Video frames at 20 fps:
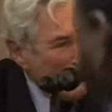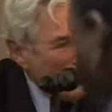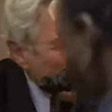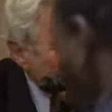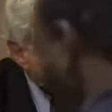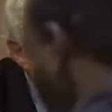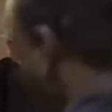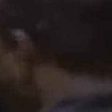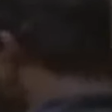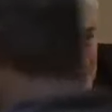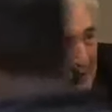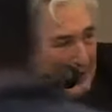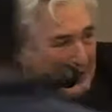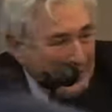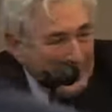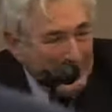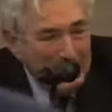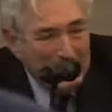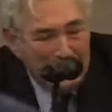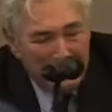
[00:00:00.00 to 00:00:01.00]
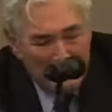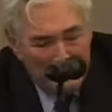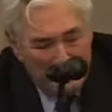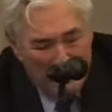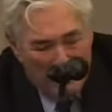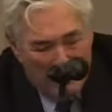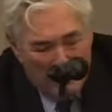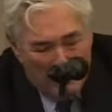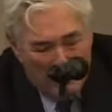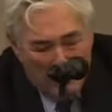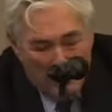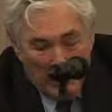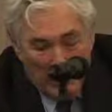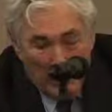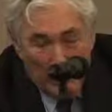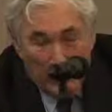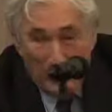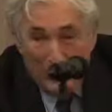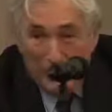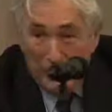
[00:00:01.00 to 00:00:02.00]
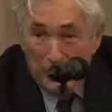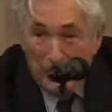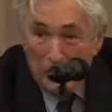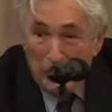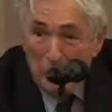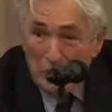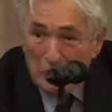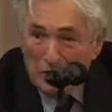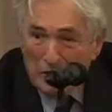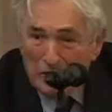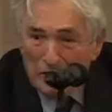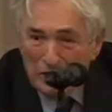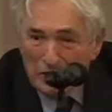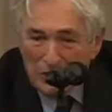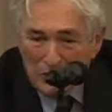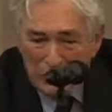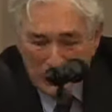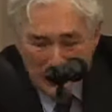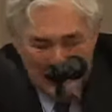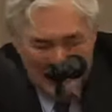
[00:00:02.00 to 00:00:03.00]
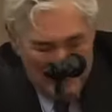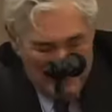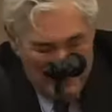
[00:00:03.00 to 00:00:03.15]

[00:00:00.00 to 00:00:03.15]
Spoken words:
and certainly, while not unimportant, certainly